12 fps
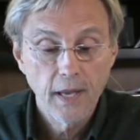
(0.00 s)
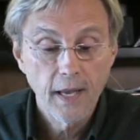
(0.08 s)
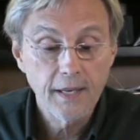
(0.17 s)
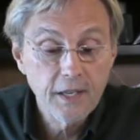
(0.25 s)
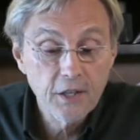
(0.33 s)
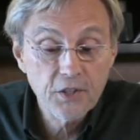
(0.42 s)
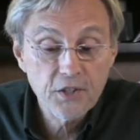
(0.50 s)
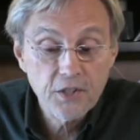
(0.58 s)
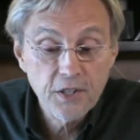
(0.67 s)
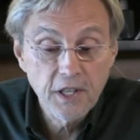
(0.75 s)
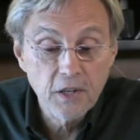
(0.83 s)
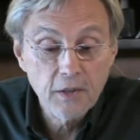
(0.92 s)
And here's,
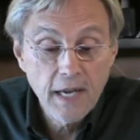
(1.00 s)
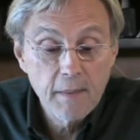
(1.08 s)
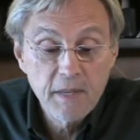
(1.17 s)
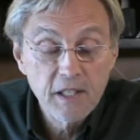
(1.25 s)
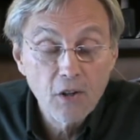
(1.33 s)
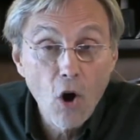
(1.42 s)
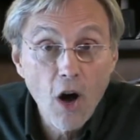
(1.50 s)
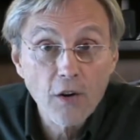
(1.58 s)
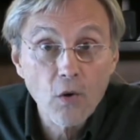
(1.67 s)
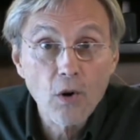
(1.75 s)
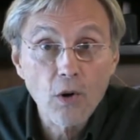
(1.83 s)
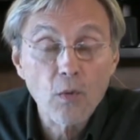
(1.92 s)
you know, I mean, law and
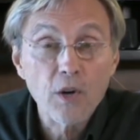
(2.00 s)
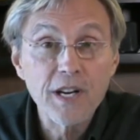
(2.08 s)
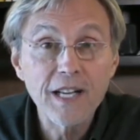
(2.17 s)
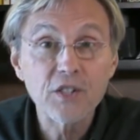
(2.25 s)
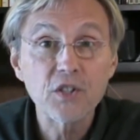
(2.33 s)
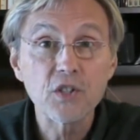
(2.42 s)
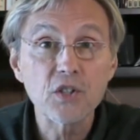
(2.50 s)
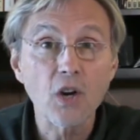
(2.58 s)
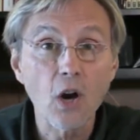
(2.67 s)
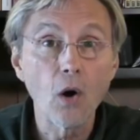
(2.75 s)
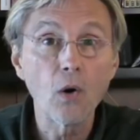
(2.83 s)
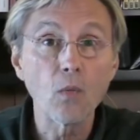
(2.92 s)
order were Nixon's
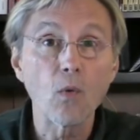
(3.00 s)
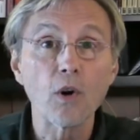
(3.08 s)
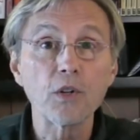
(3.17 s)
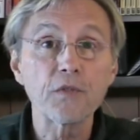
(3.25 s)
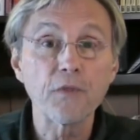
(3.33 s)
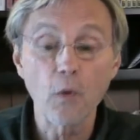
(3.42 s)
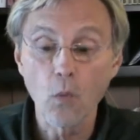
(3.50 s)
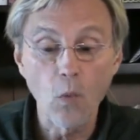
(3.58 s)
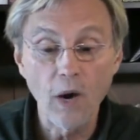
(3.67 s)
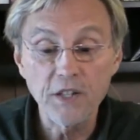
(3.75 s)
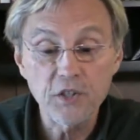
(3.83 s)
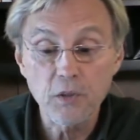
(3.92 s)
code words for
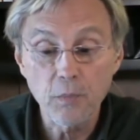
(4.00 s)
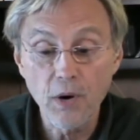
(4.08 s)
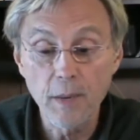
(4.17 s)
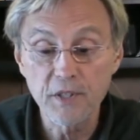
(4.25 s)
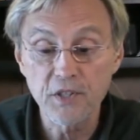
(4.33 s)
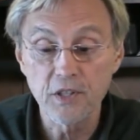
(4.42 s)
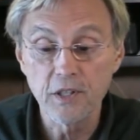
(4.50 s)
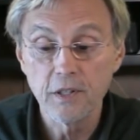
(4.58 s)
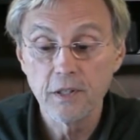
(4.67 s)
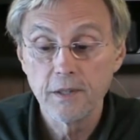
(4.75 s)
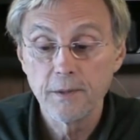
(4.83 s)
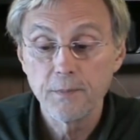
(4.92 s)
white supremacy.
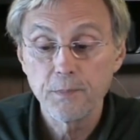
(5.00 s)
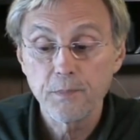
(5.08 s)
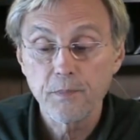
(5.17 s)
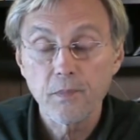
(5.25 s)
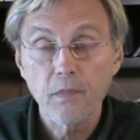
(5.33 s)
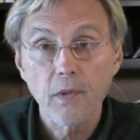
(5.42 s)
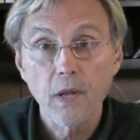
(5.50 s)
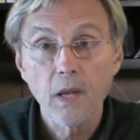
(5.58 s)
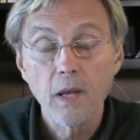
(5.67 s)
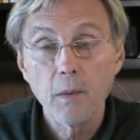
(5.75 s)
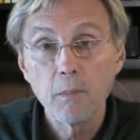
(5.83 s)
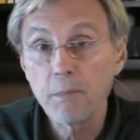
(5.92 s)

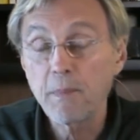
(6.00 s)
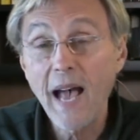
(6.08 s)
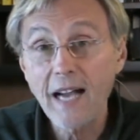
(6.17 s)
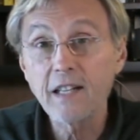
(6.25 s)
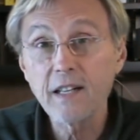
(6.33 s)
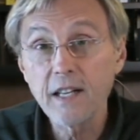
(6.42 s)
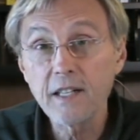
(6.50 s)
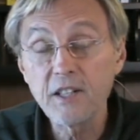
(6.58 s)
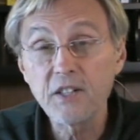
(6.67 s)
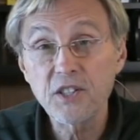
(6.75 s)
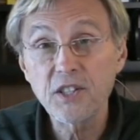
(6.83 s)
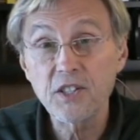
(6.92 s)
But back in
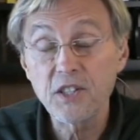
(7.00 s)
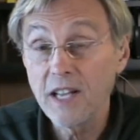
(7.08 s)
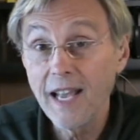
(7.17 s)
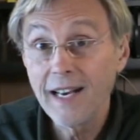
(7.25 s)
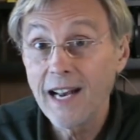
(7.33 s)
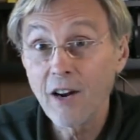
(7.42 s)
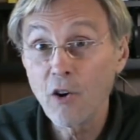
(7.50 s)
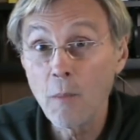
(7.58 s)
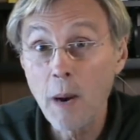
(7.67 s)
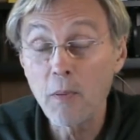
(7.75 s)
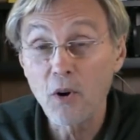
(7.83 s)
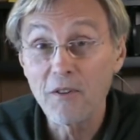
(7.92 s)
1968, I
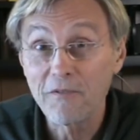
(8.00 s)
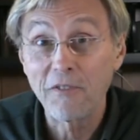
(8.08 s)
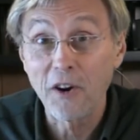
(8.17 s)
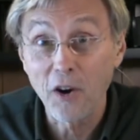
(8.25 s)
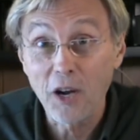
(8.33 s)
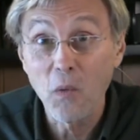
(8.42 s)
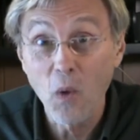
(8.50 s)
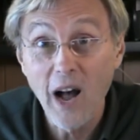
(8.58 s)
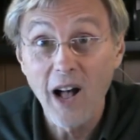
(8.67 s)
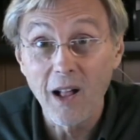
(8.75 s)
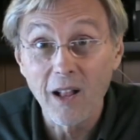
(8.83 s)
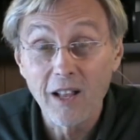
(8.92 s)
remember it very
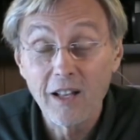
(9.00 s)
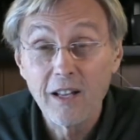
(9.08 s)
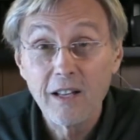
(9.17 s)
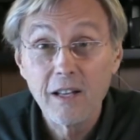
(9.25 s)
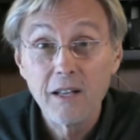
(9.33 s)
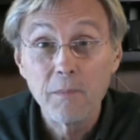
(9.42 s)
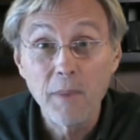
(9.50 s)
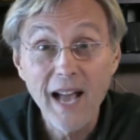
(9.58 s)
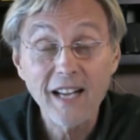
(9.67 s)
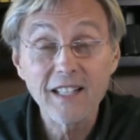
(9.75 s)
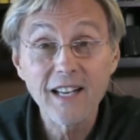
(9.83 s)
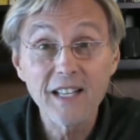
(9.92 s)
well.
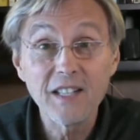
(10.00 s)
Back in